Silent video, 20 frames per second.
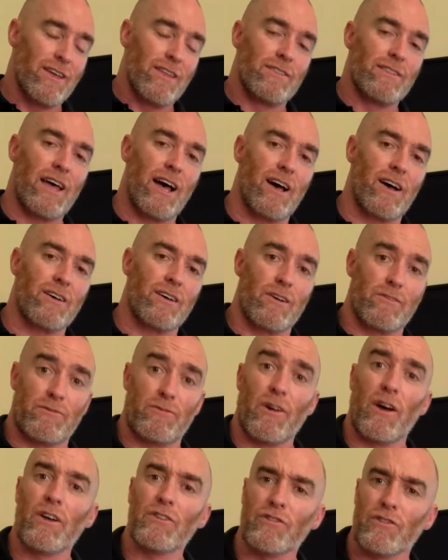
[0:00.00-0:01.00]
Now, a
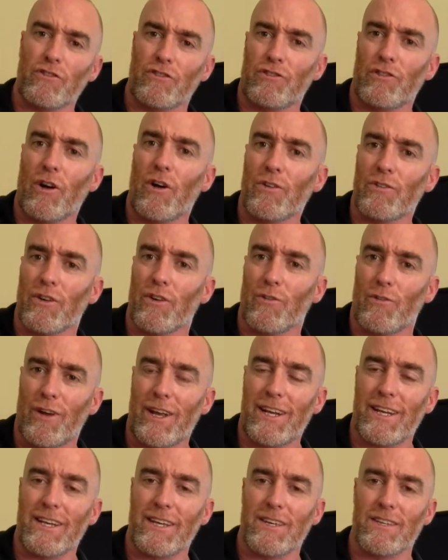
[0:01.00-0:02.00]
frozen shoulder
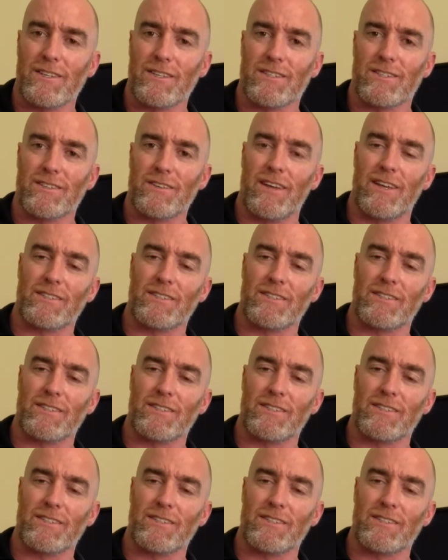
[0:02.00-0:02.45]
really is,